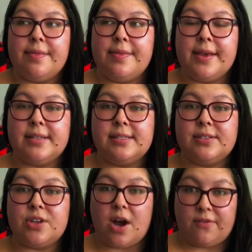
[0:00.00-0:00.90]
This
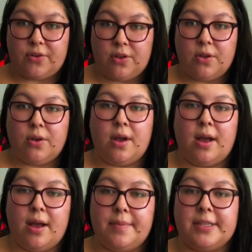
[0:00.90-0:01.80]
novel,
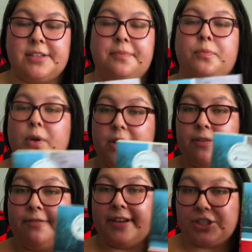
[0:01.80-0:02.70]
it's a work
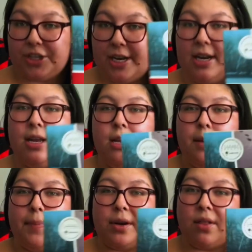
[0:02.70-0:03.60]
of fiction,
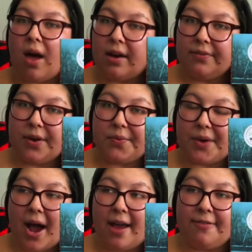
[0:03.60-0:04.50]
but a lot of it
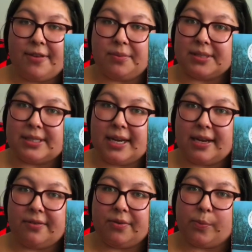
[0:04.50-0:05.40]
I feel was
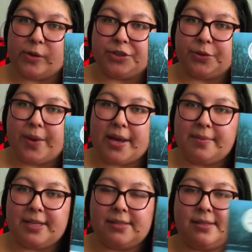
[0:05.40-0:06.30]
taken from Richard
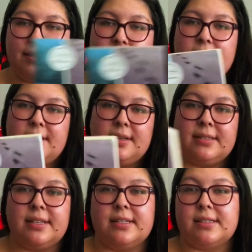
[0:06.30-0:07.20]

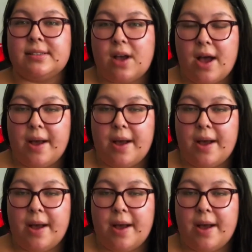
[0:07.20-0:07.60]
Wagamese's